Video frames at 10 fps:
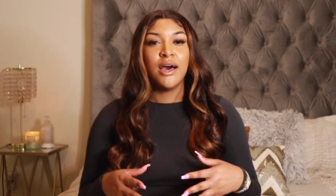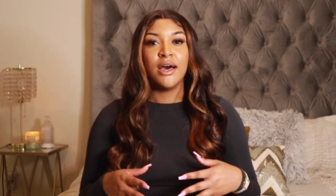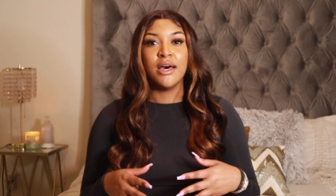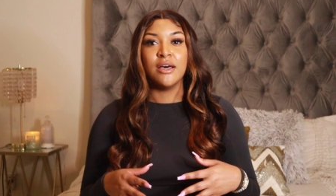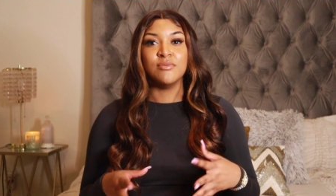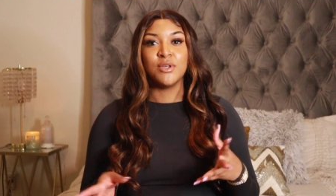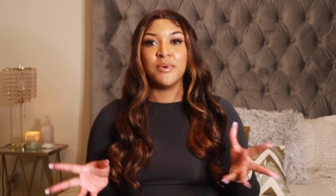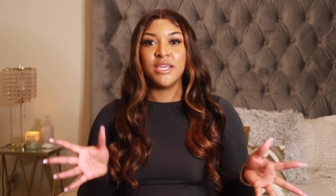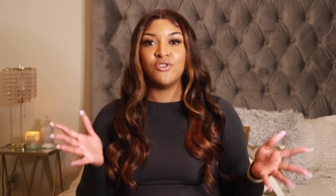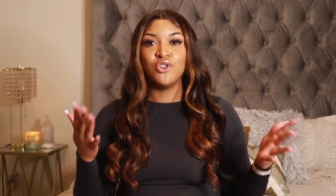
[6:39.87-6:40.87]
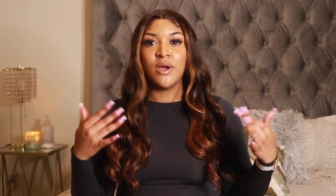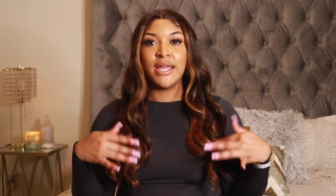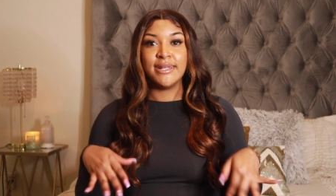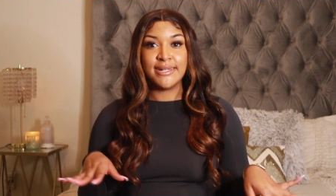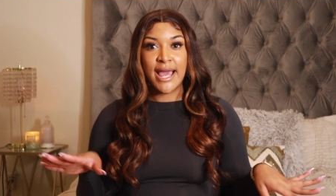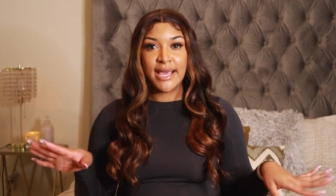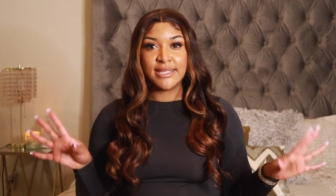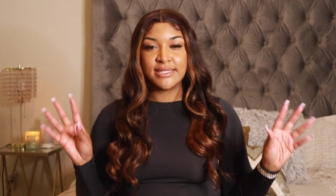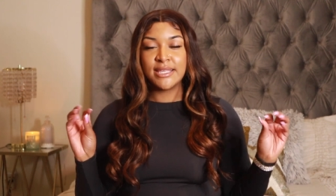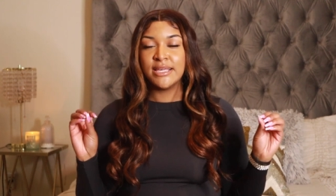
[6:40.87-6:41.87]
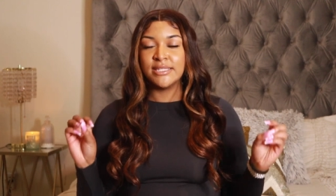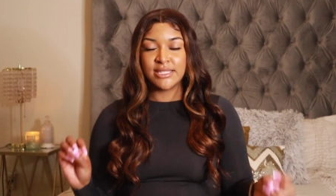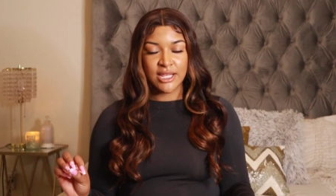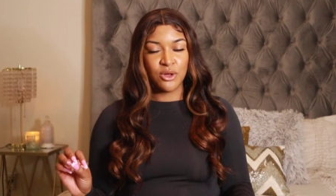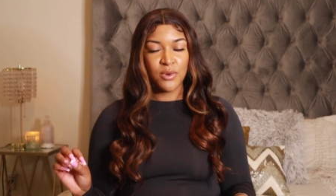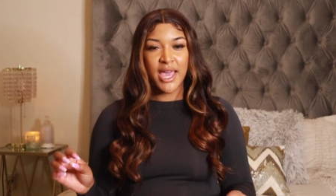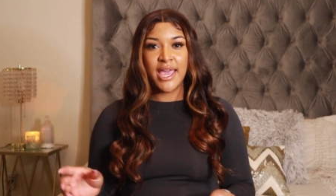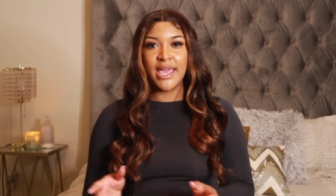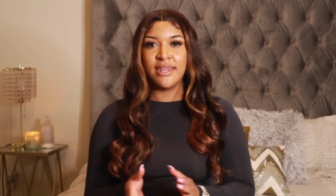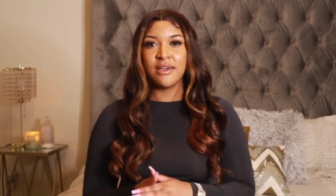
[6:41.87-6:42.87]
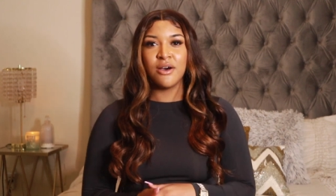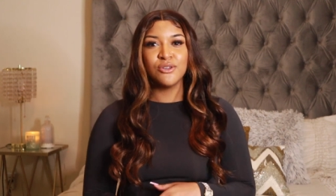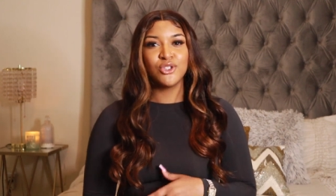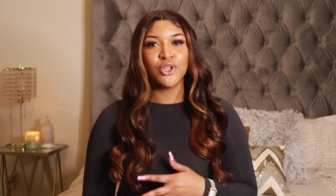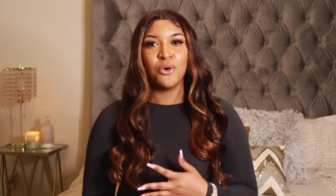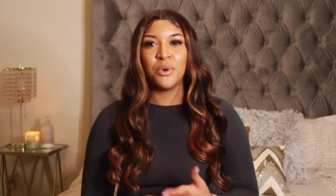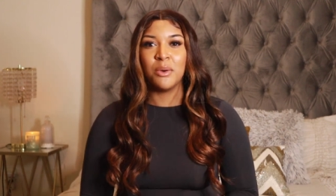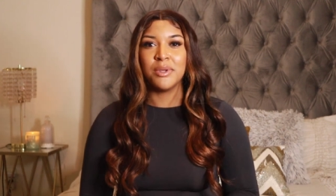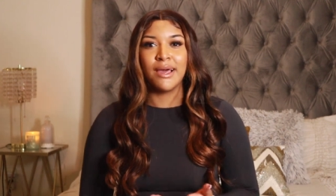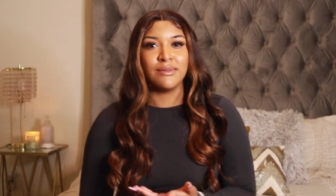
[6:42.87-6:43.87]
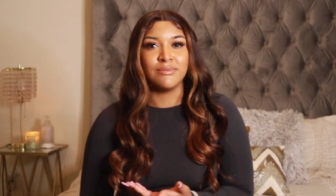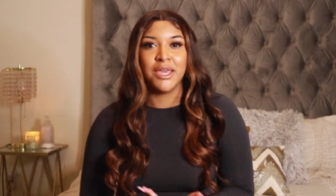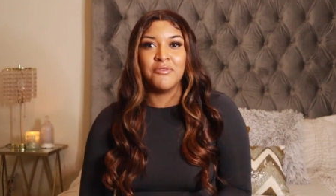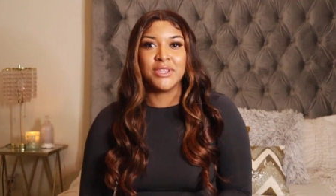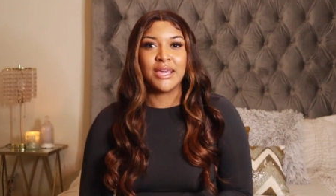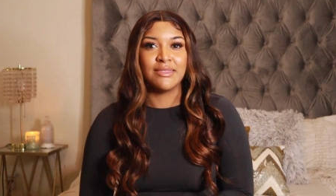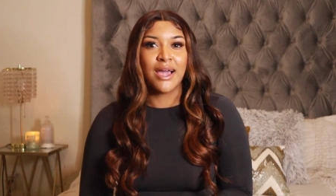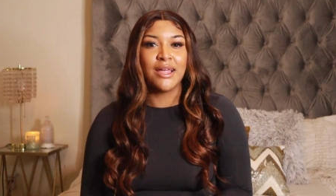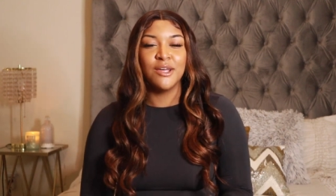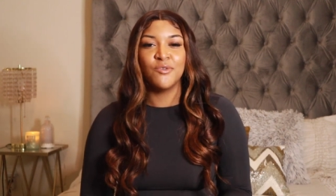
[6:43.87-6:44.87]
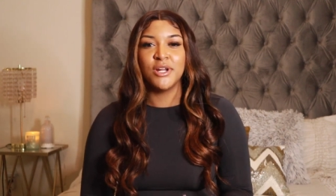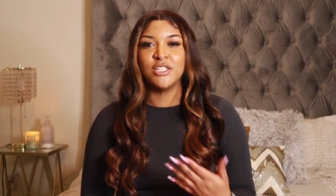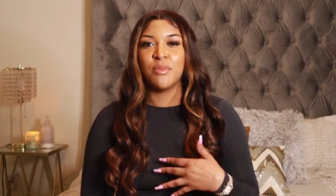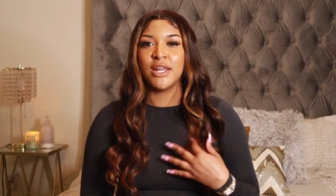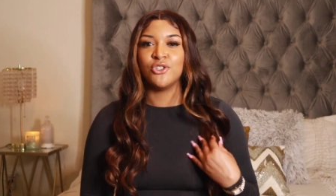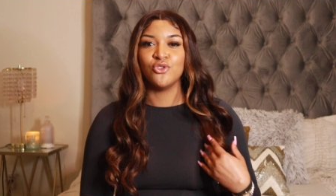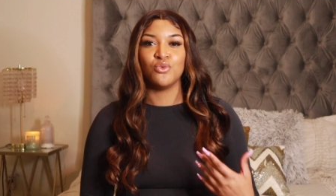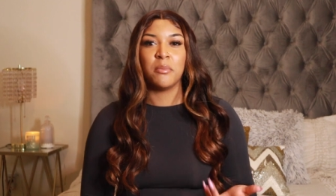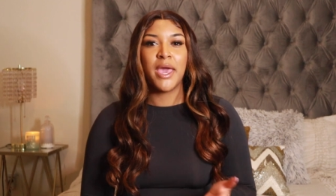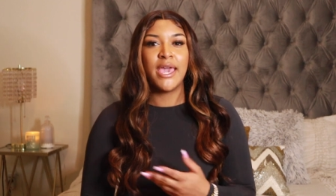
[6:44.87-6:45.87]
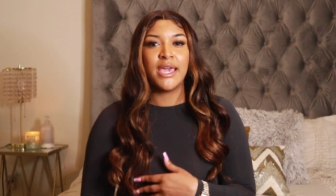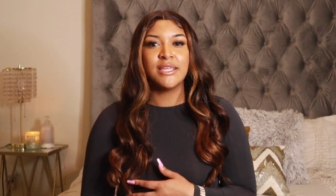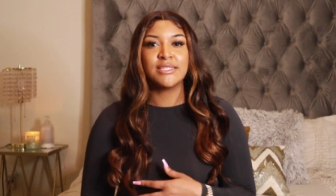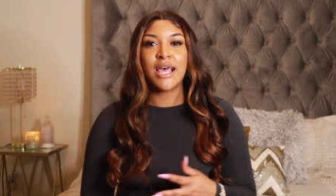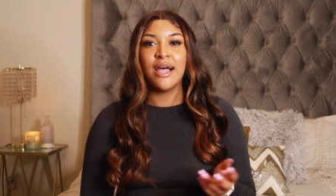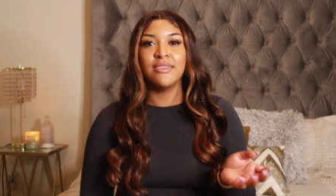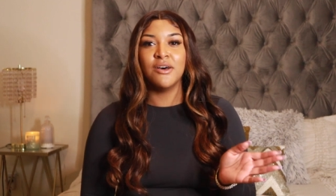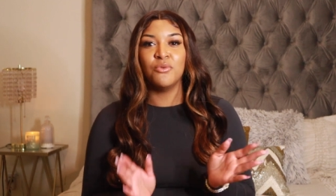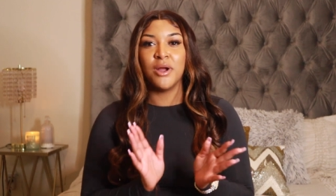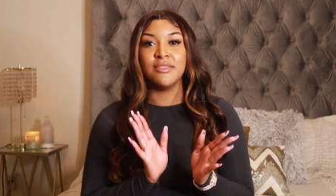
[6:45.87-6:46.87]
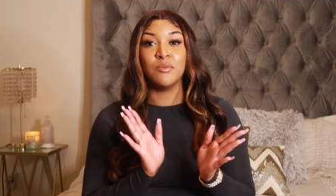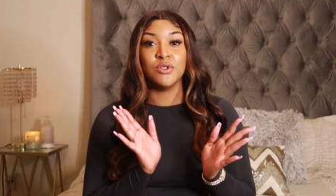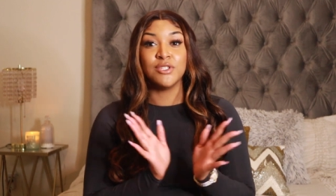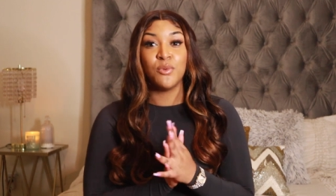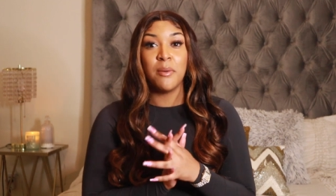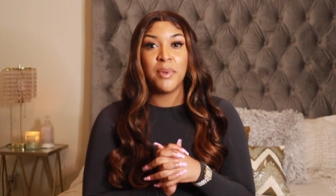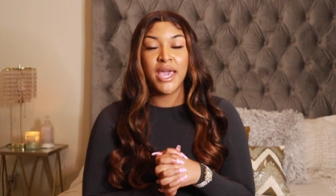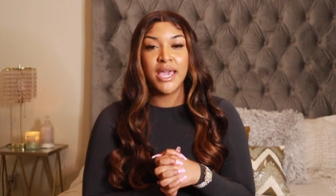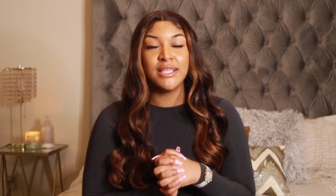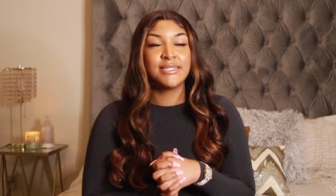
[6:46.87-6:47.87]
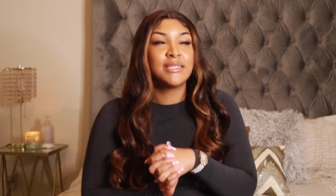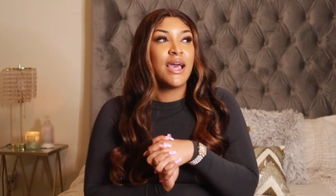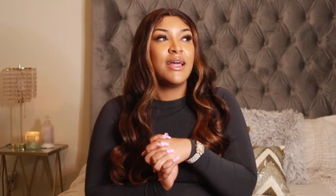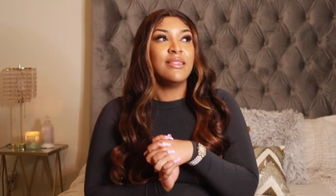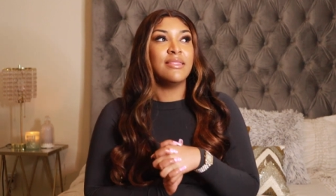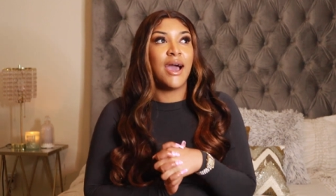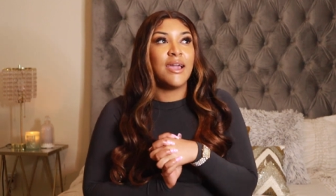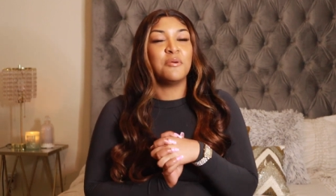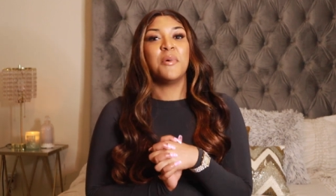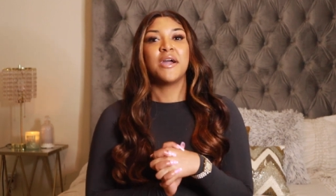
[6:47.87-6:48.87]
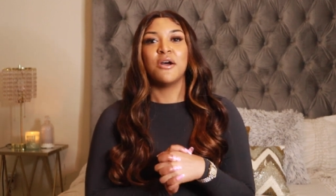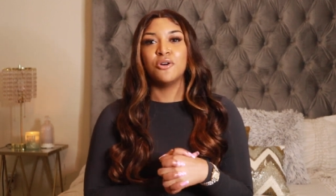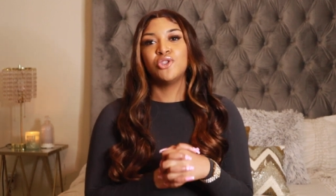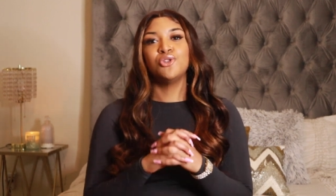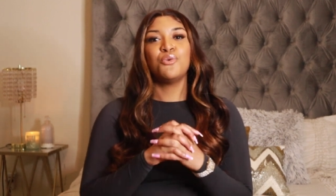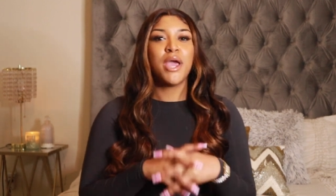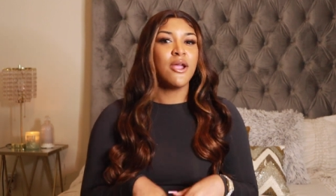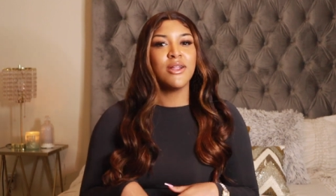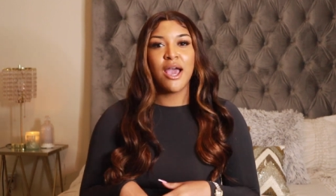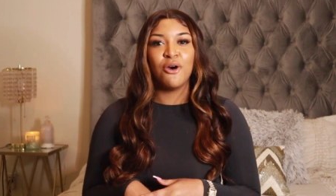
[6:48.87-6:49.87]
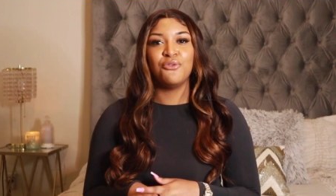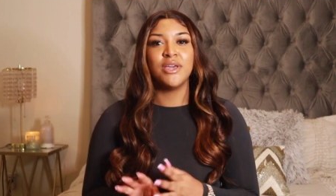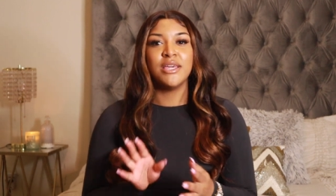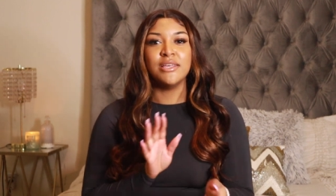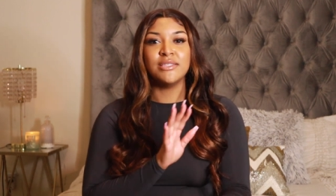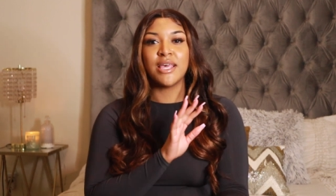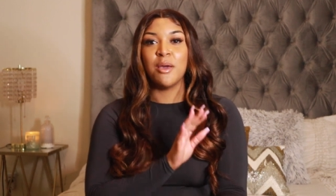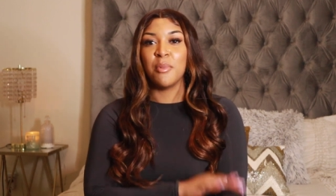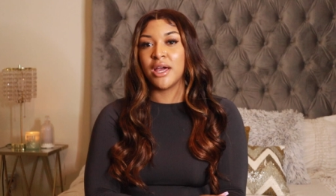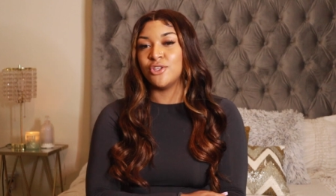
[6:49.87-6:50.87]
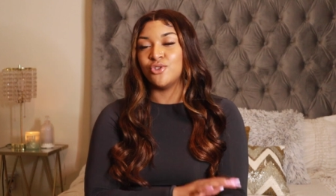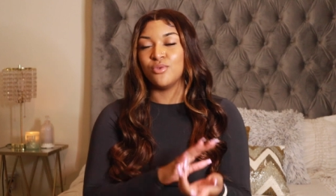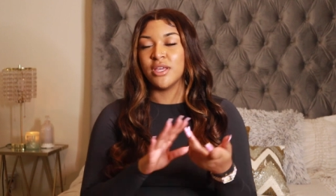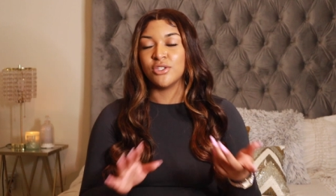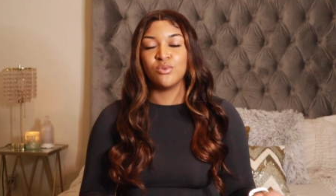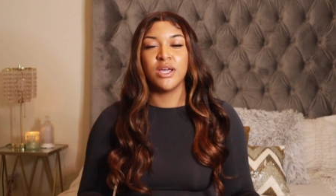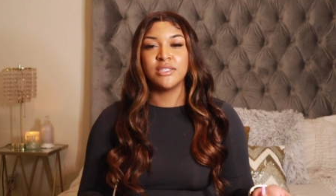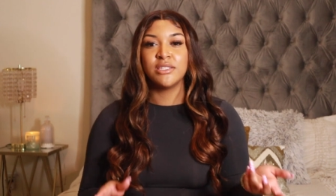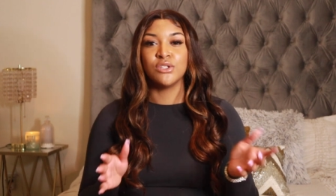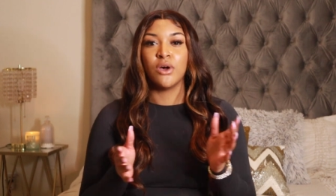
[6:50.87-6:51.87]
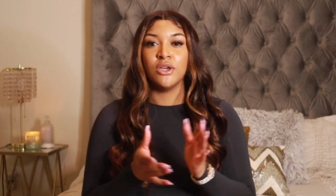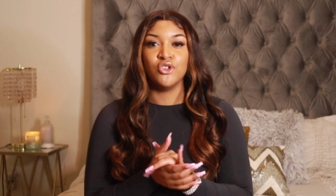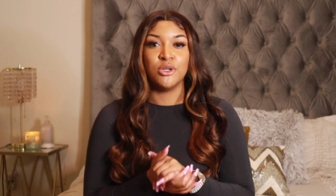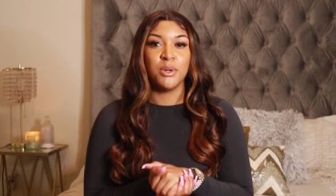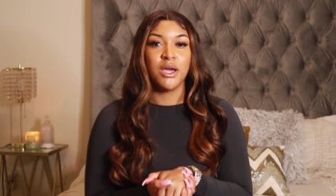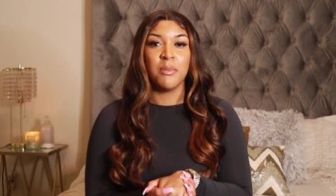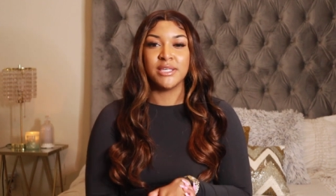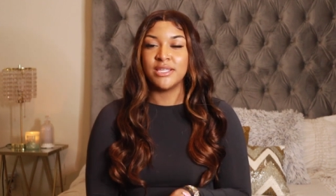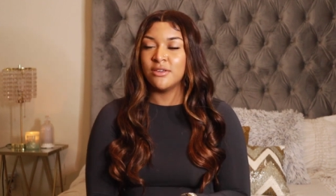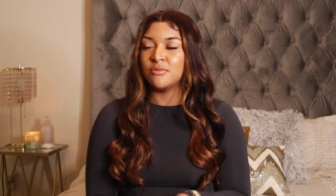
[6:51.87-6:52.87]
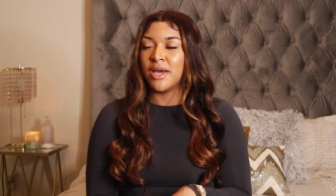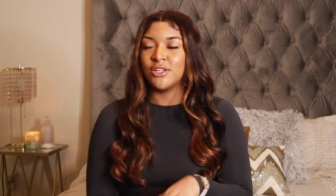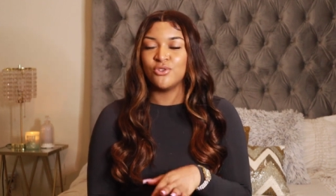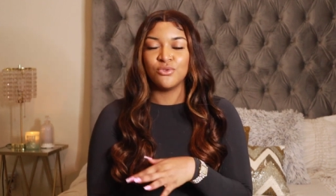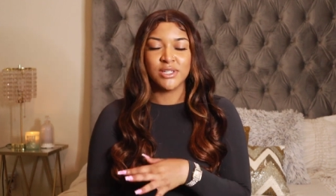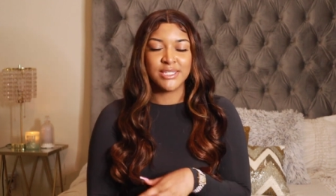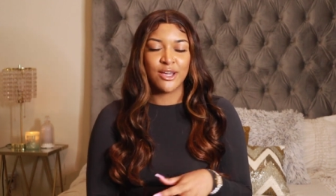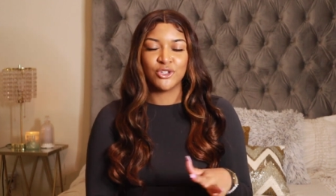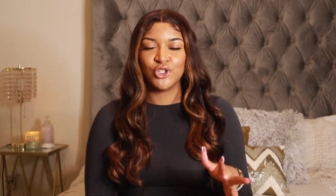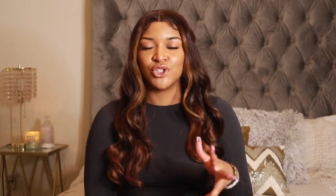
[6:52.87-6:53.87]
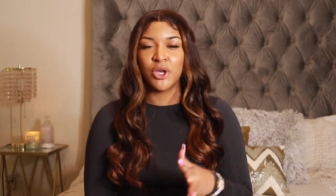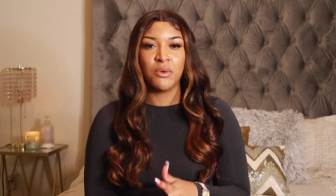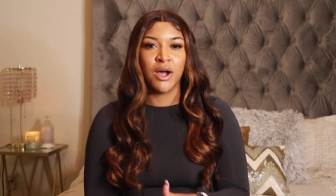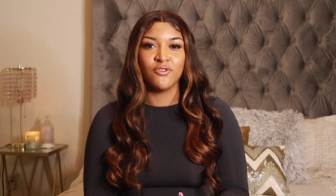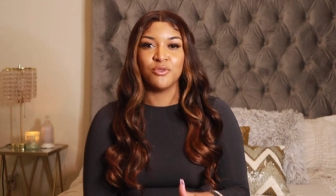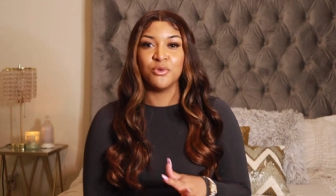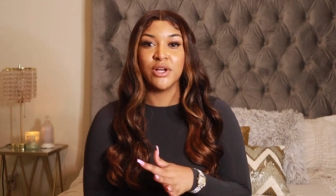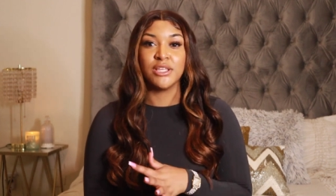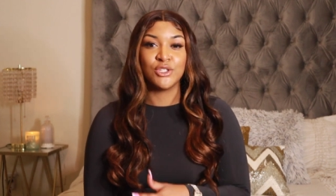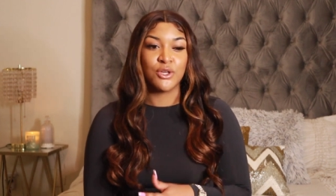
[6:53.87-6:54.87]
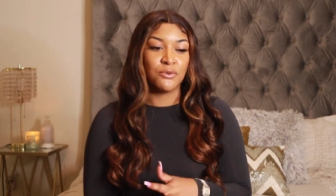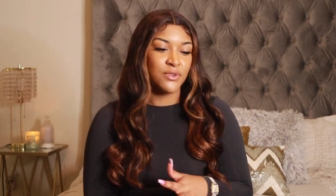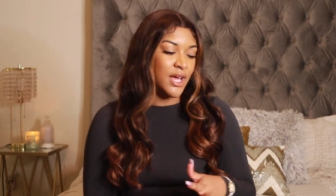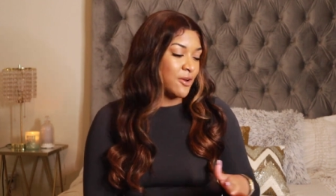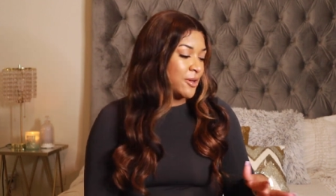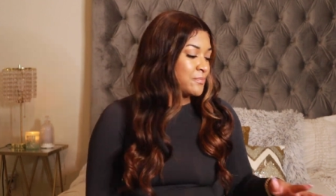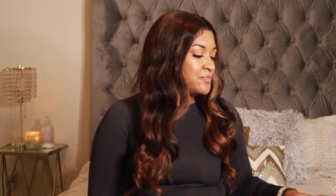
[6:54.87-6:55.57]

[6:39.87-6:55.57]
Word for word: Um, so it gives you a nice silhouette and it goes so well with like everything. Like I love wearing these bodysuits with pants. I love wearing them with sweatpants like my go-to errand outfit is a bodysuit and sweats so i usually pick up my skims bodysuit because they're just so comfortable and so flattering